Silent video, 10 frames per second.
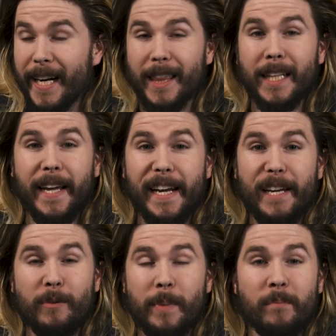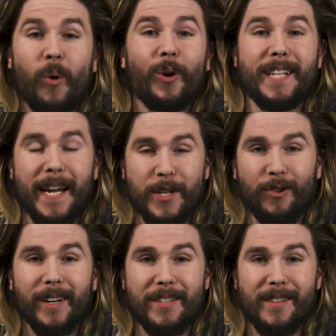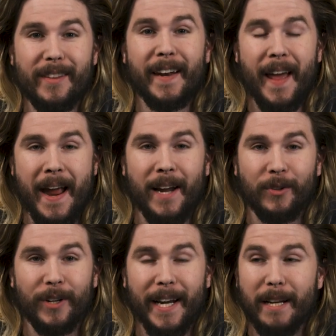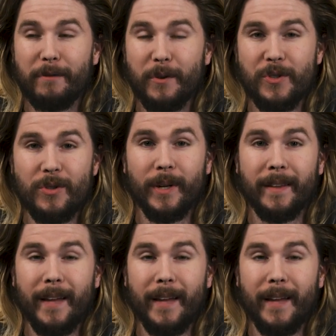I think they'd even be more dangerous than a hand grenade if he was doing